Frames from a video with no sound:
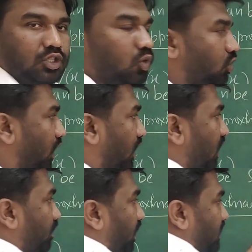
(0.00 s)
two
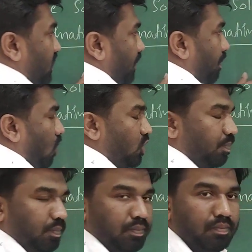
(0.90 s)
turning points, a
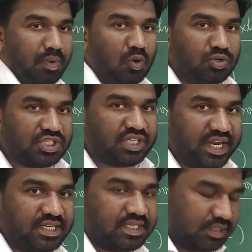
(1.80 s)
bound
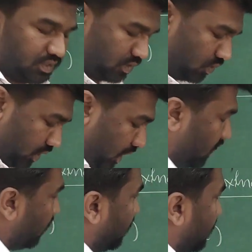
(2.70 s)
states.
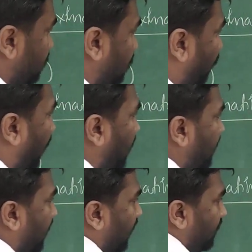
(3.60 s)
Okay. So the
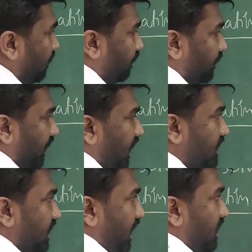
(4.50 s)
particle
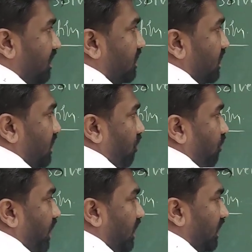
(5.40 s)
is in
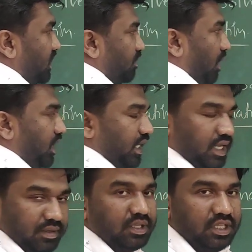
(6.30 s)
somewhere in this
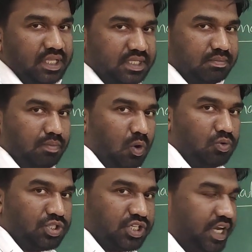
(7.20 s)
particle in this
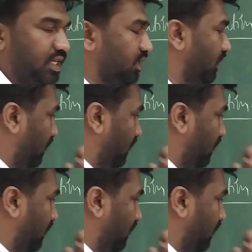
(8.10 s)
bound state.